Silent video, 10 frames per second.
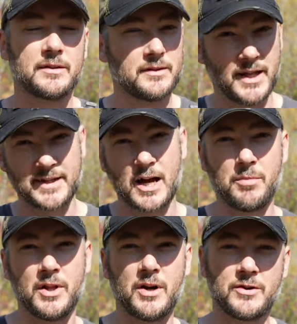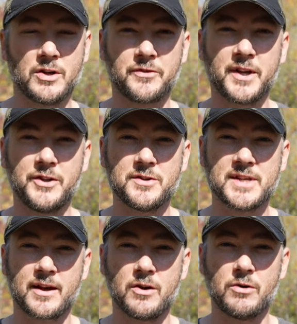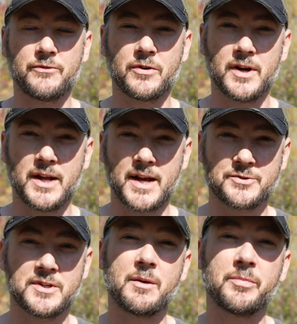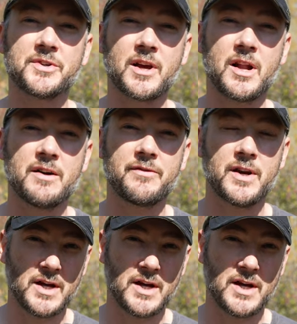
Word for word: Link down below. Don't forget to use that code for uh, an extra 10% off.